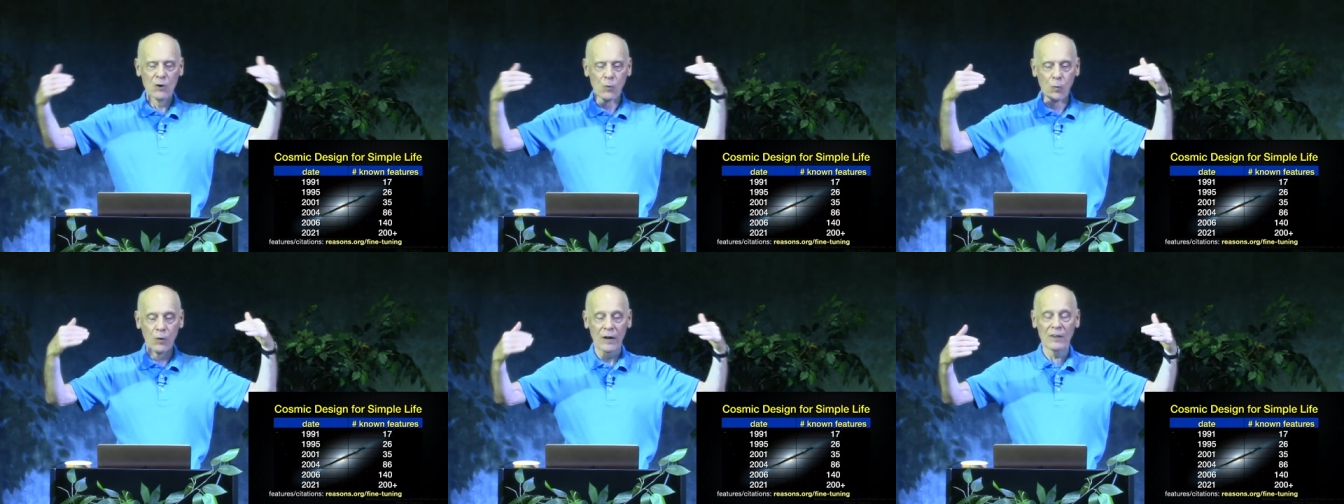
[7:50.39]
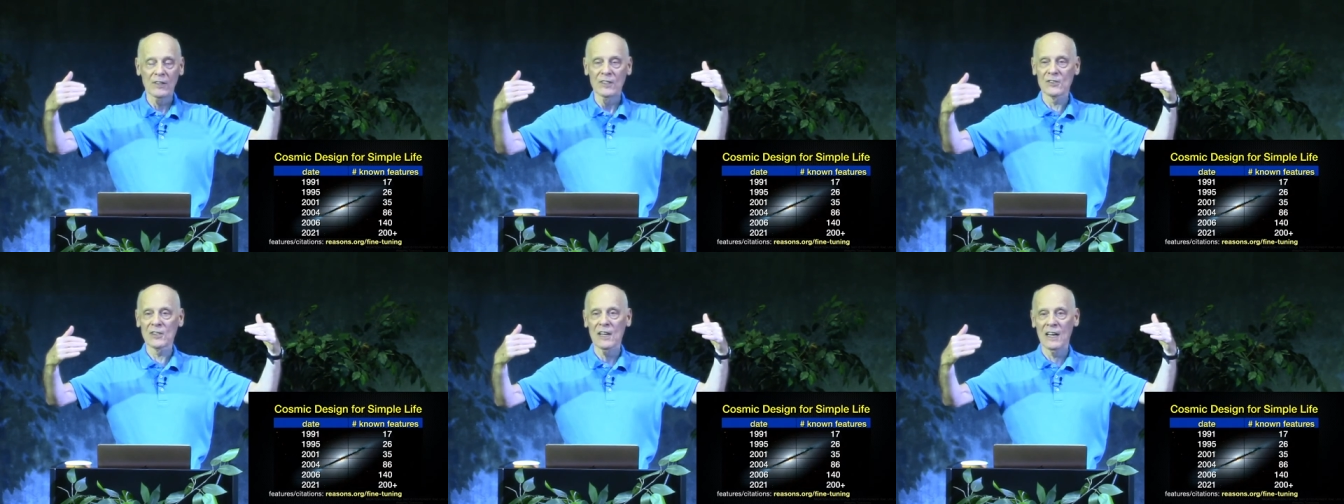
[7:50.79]
where
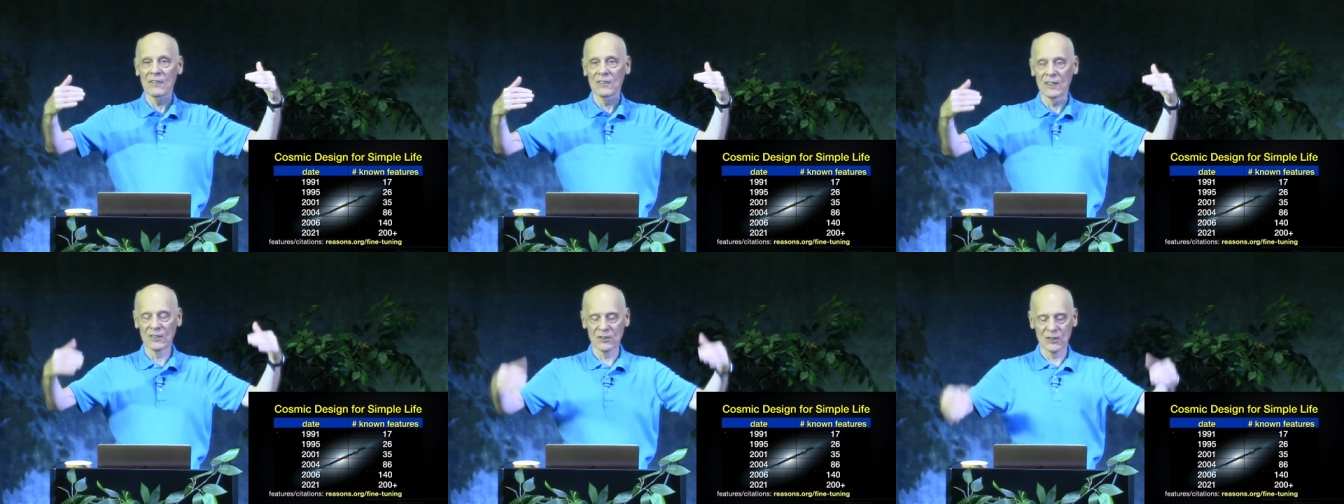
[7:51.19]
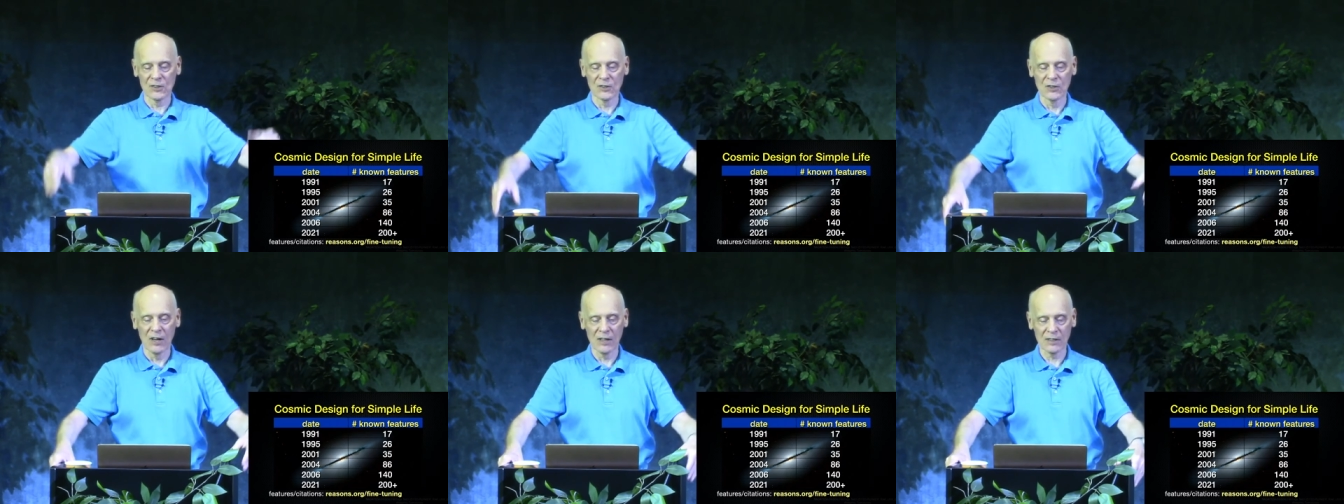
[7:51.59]
this evidence is
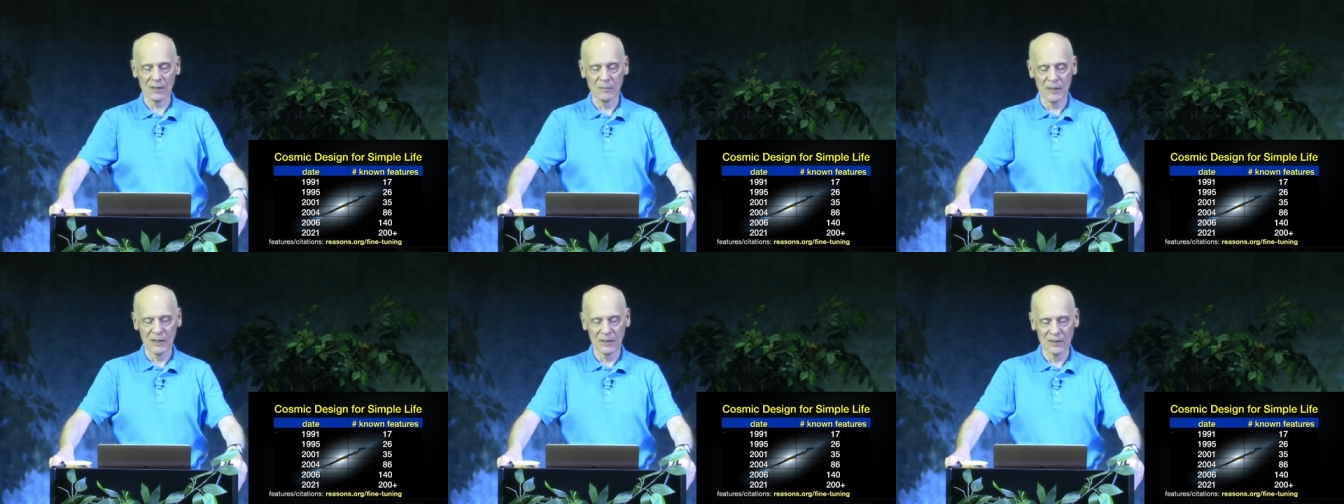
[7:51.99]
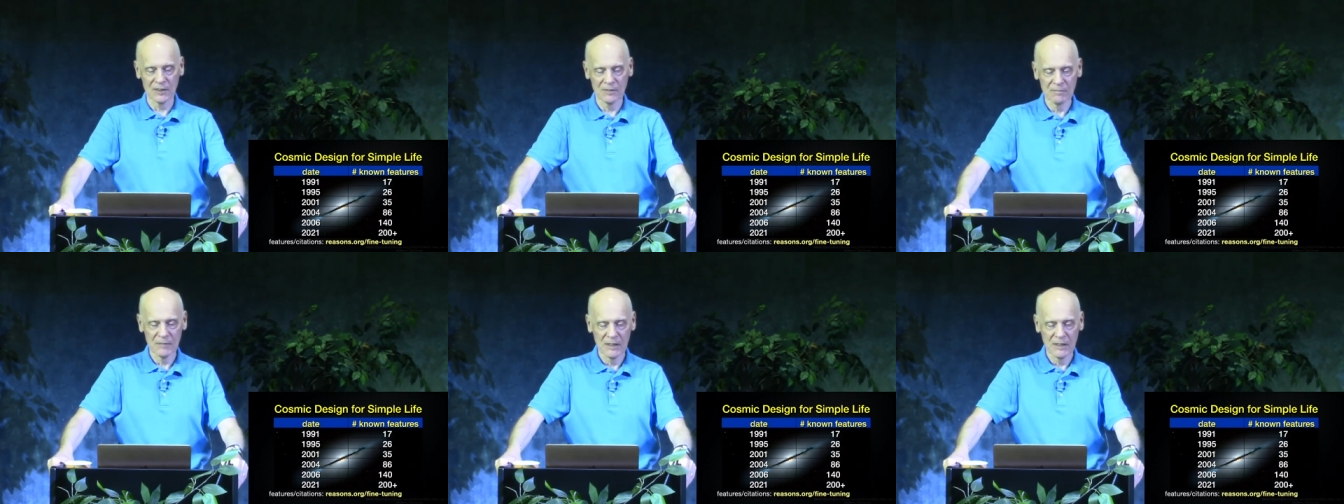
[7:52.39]
documented.